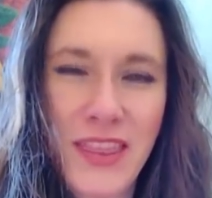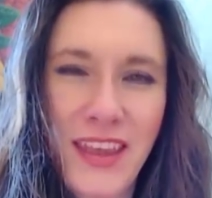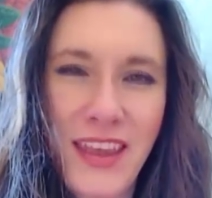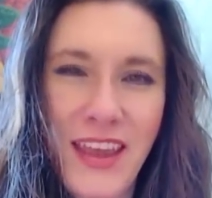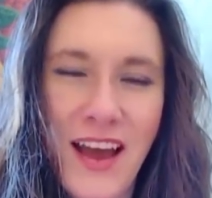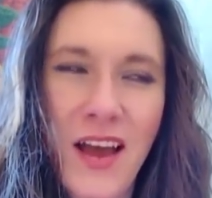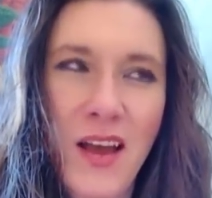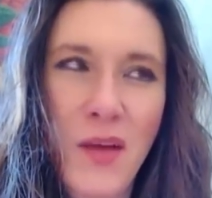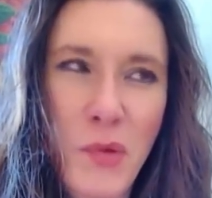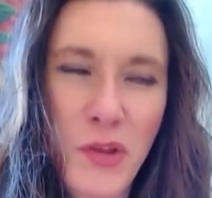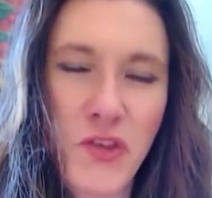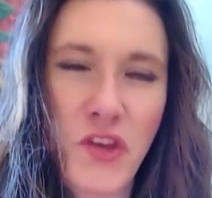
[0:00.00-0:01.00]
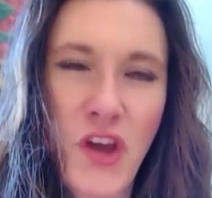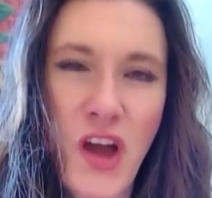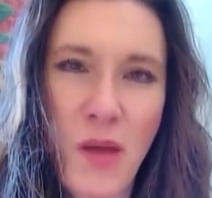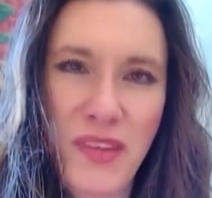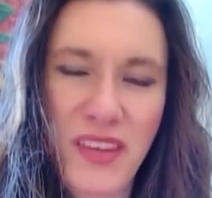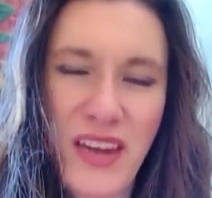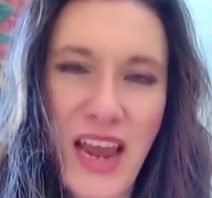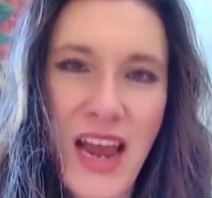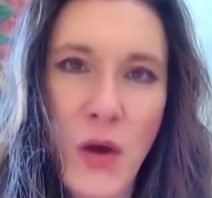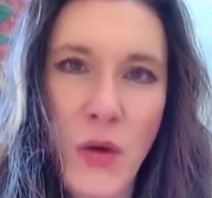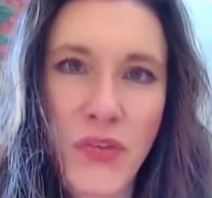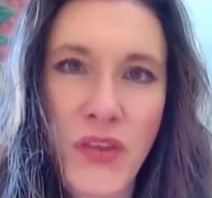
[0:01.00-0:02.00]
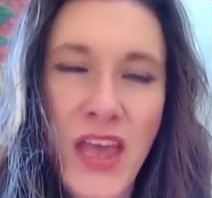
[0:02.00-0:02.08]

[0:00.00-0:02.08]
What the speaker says: the Punya Saham is in a house.